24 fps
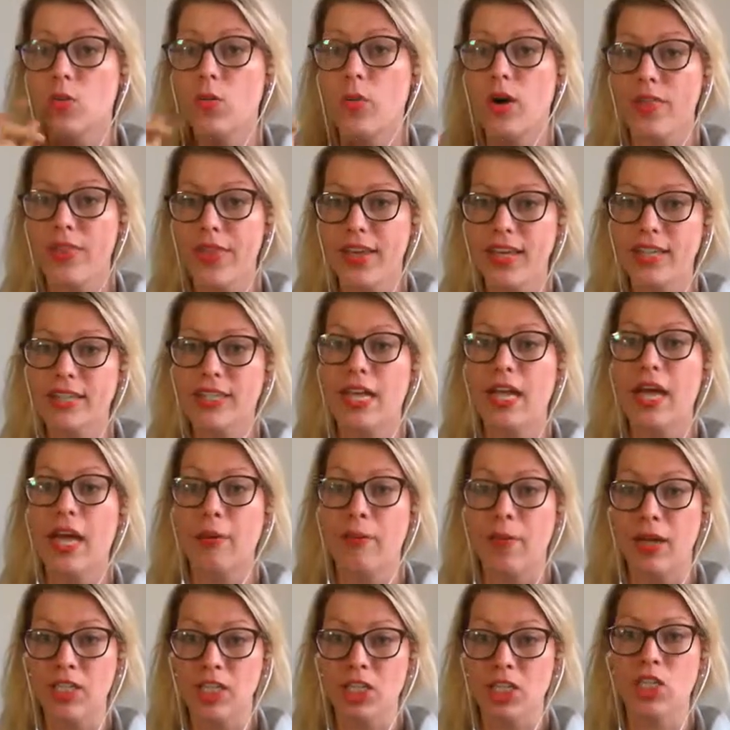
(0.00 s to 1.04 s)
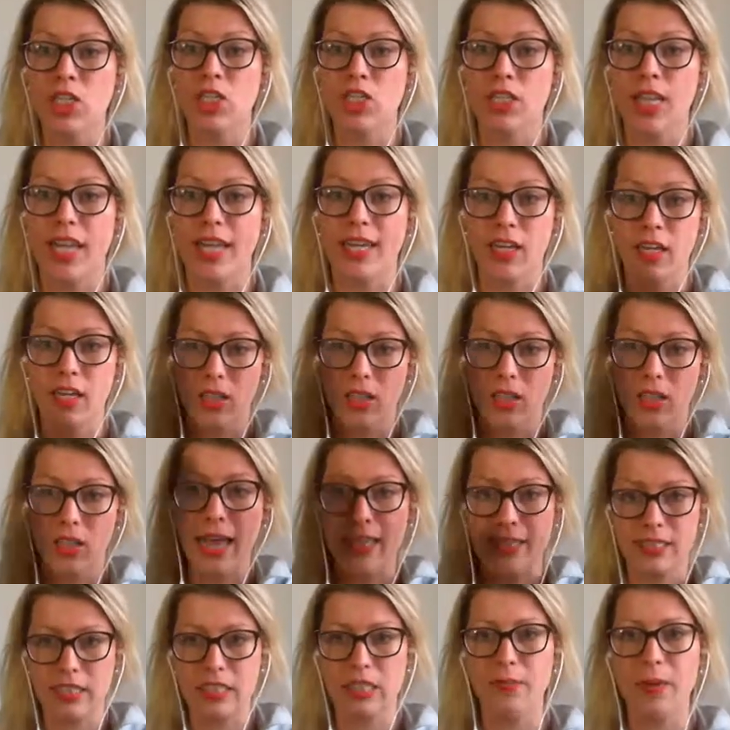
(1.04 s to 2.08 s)
one thing is I mentioned just like
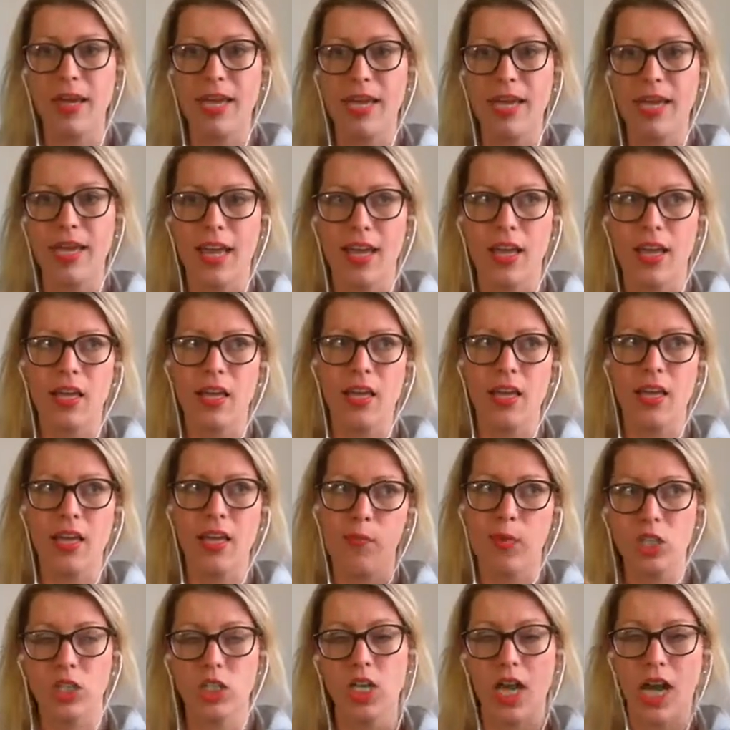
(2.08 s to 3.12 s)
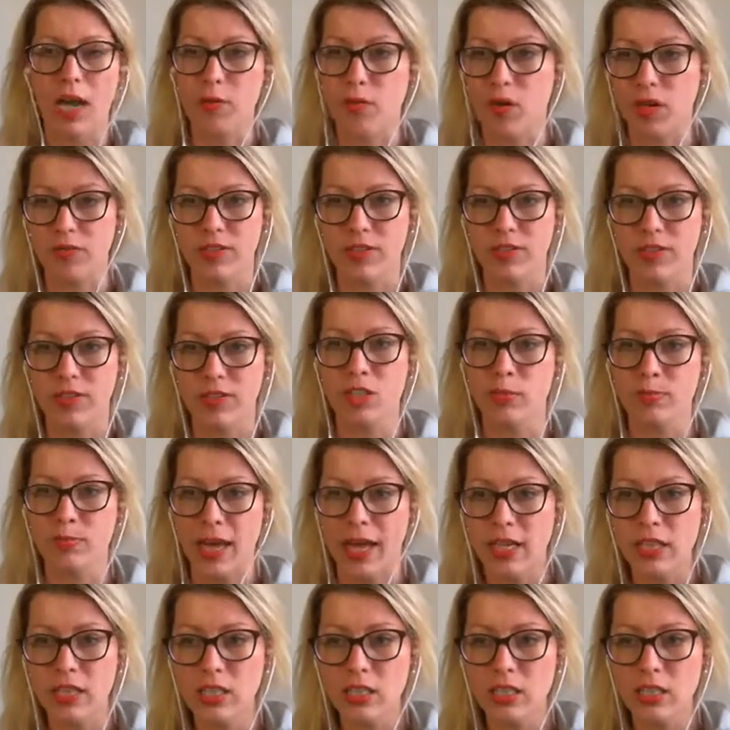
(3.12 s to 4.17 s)
estimating how much time roughly do you
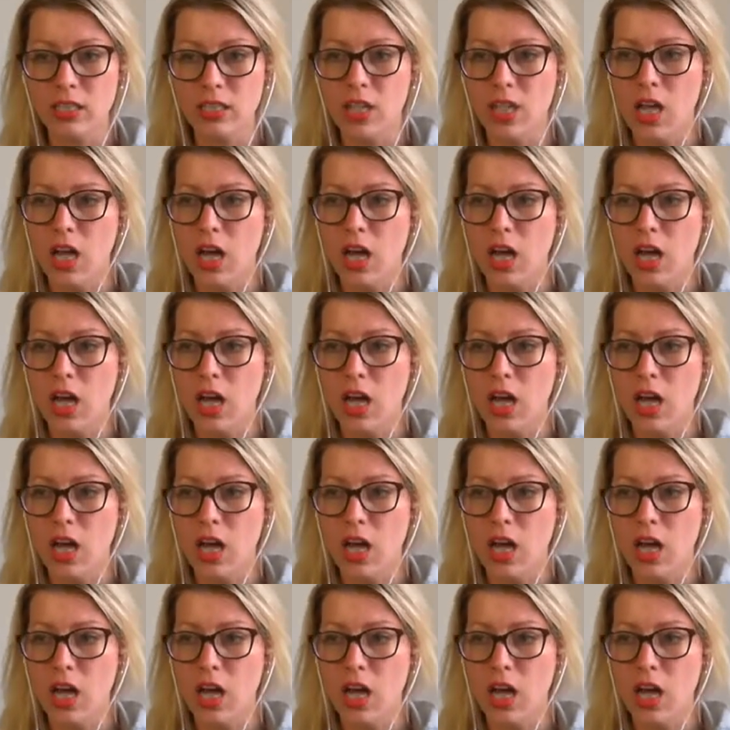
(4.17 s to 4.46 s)
spend,